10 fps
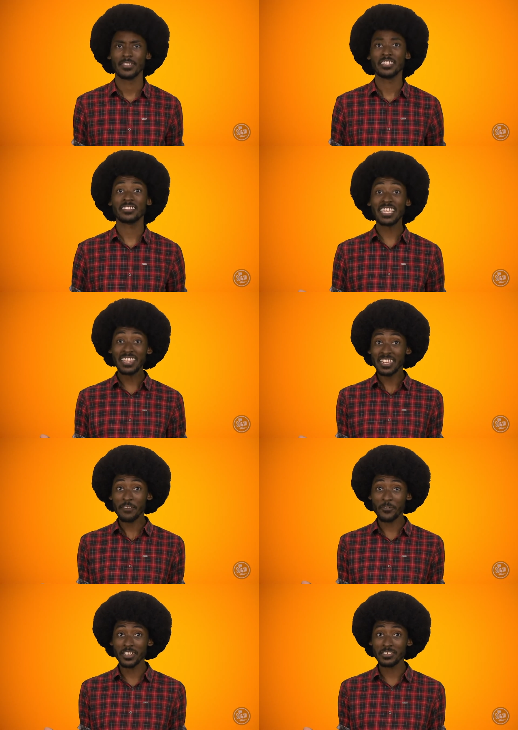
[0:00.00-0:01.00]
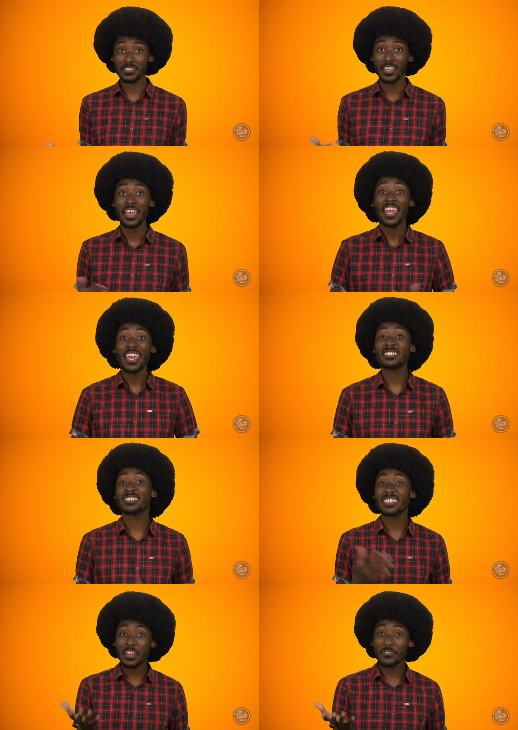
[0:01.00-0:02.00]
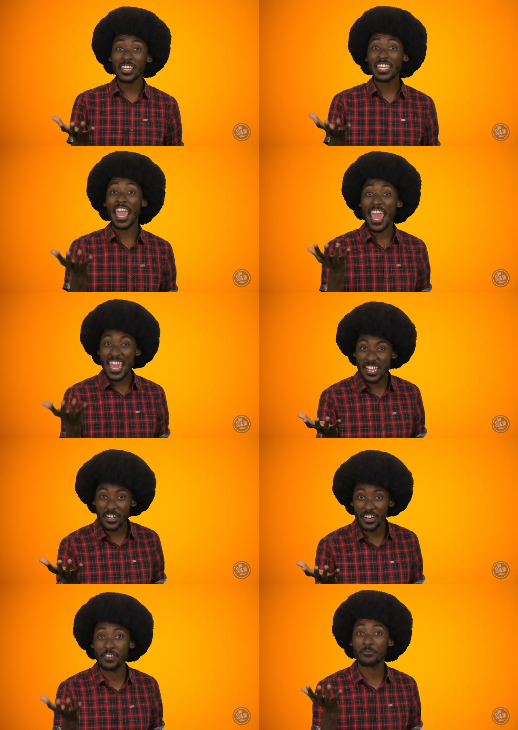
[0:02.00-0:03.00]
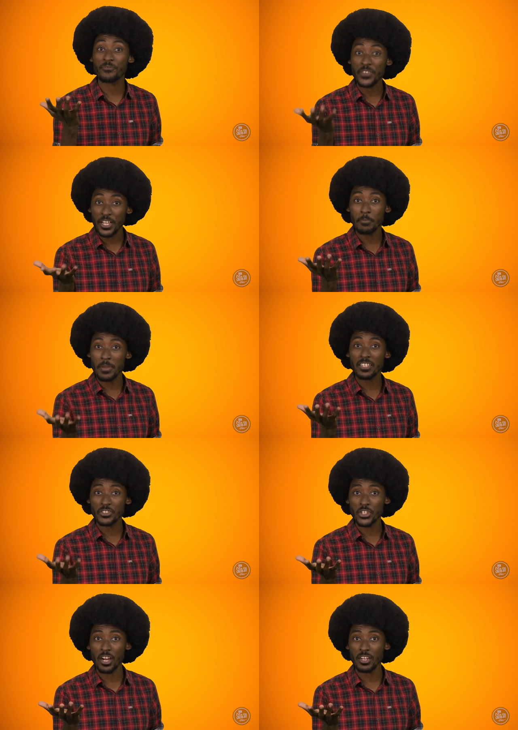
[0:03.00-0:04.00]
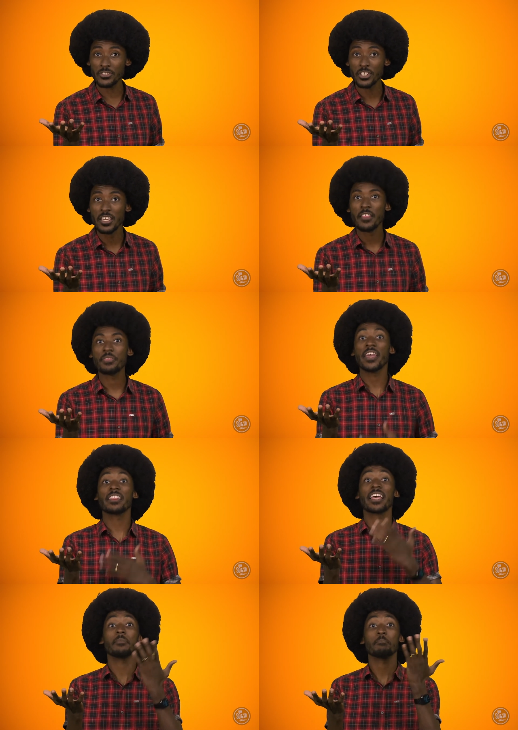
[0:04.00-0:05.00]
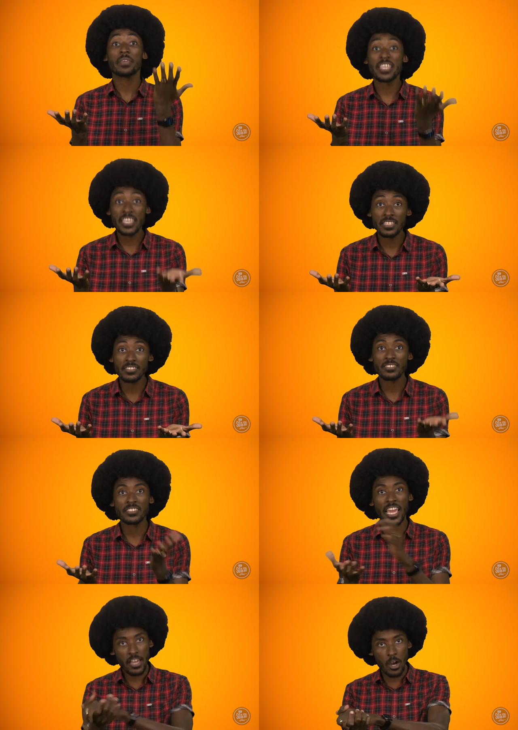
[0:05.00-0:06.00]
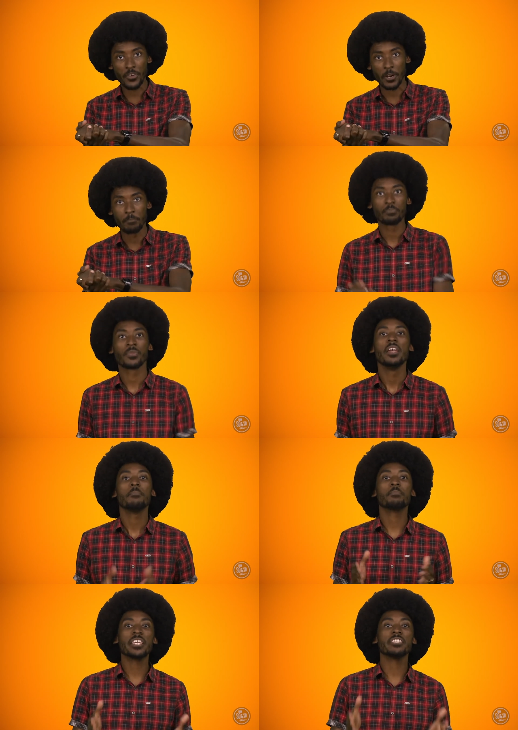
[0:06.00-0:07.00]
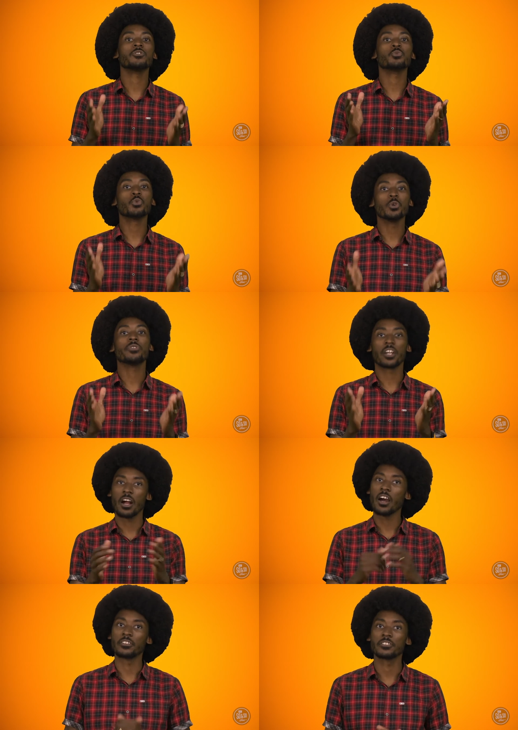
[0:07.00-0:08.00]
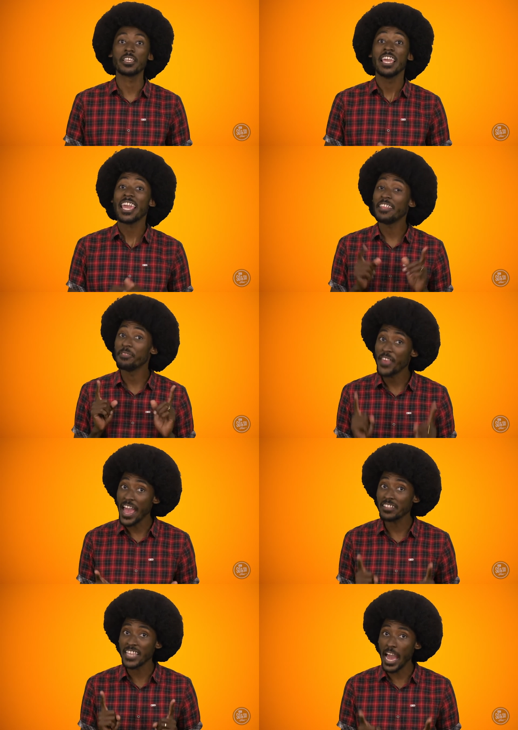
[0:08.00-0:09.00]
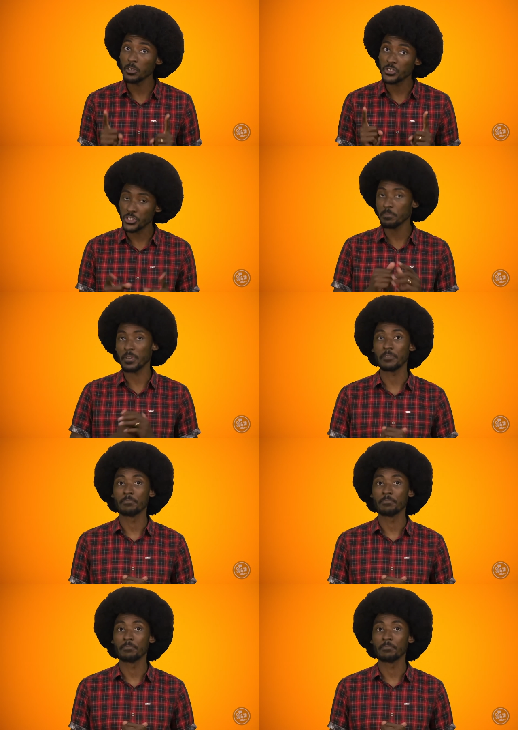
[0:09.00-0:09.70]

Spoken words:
See the difference? Instead of letting anger and fear be in charge, they let peace take over. Peace ruled their hearts, and that's how it should be.